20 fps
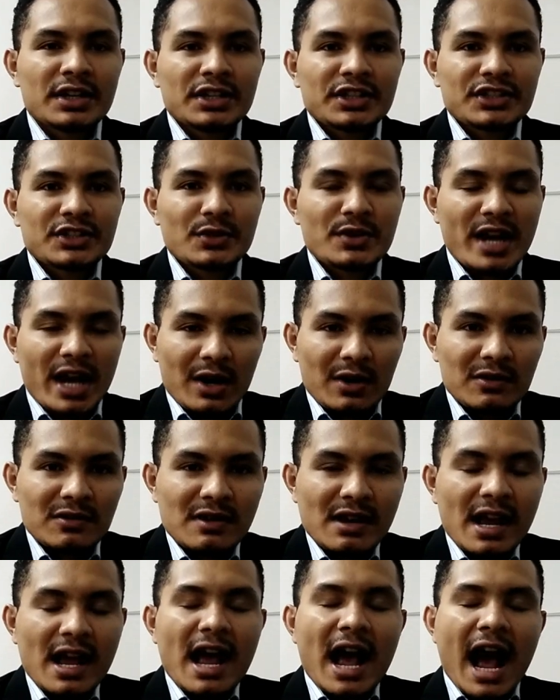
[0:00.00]
So
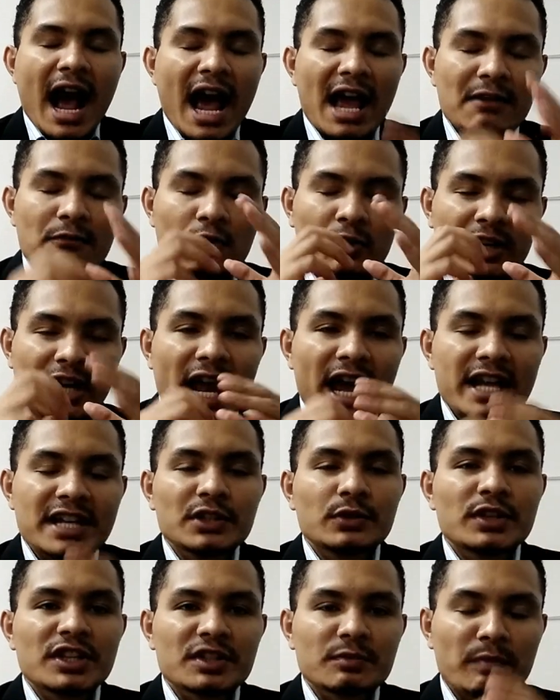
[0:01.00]
now, I would
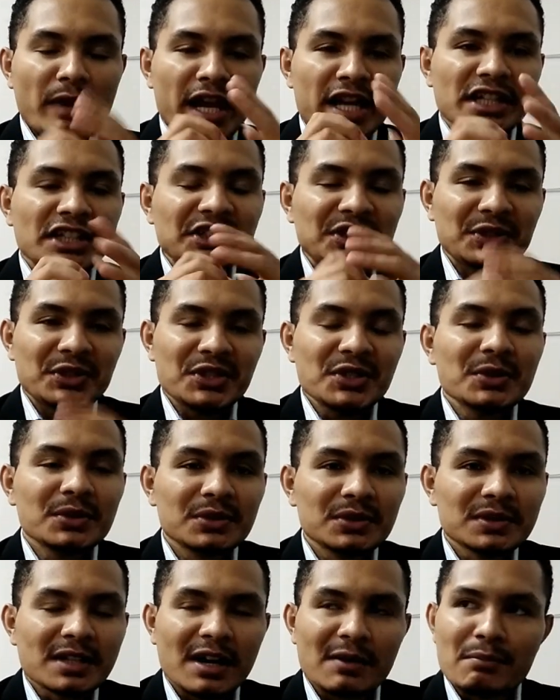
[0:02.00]
like to explain to
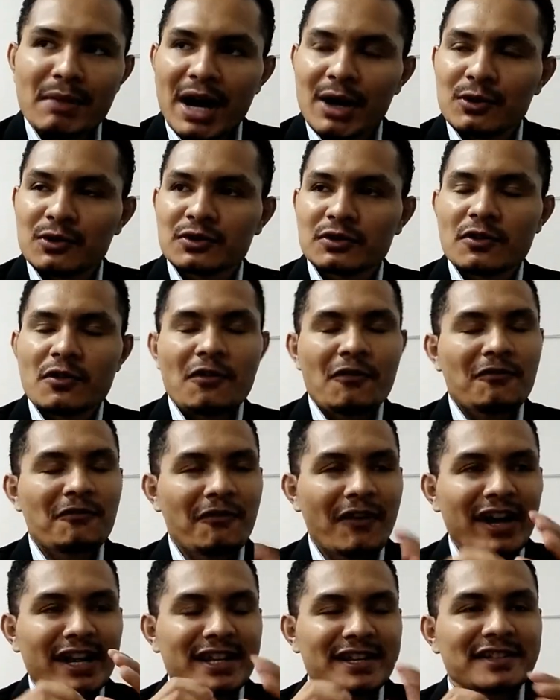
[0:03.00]
you about
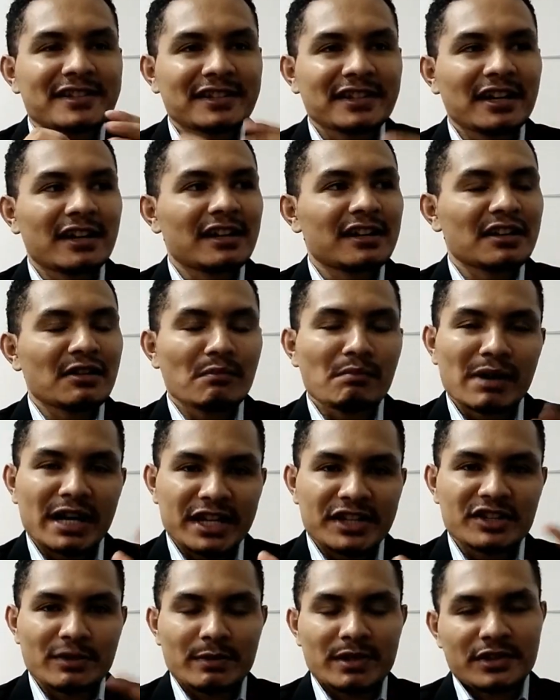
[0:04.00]
financial
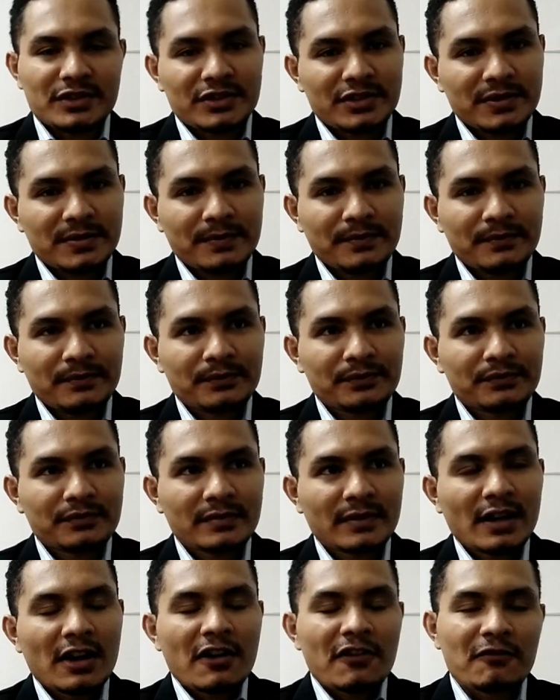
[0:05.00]
management,
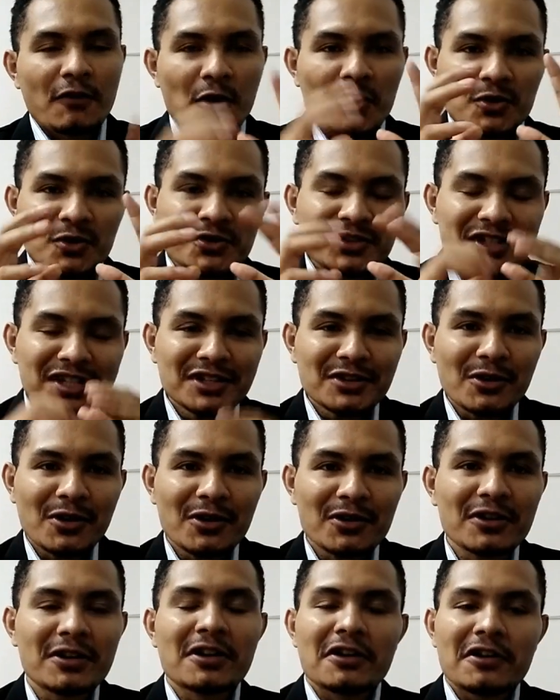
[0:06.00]
focusing
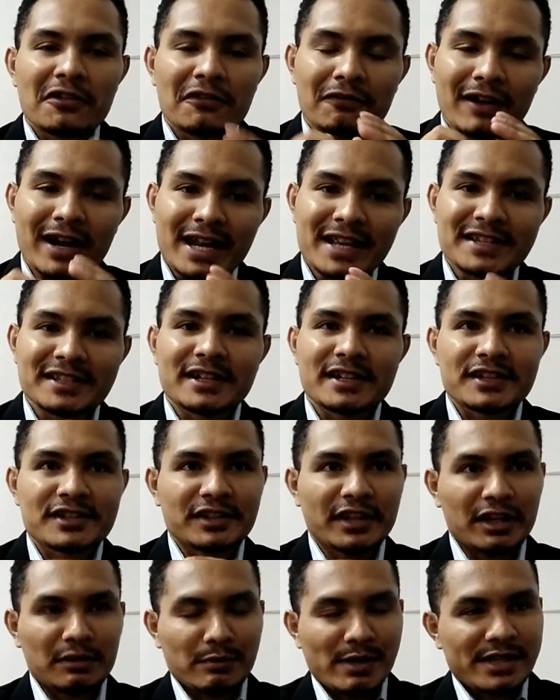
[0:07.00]
on financial
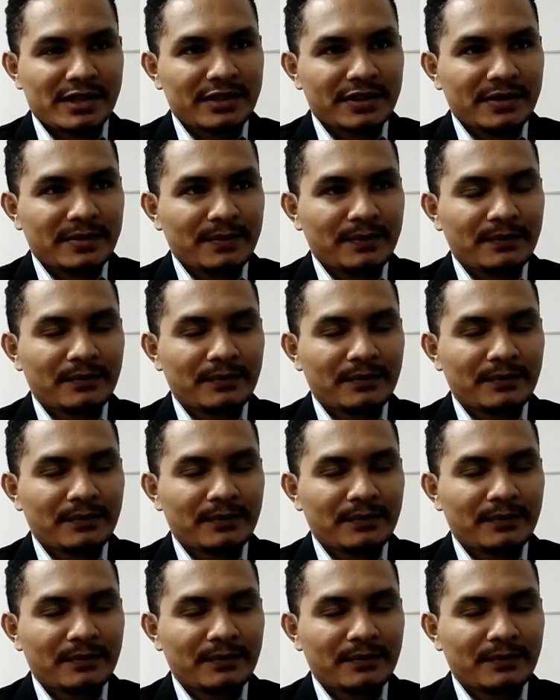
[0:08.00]
statements.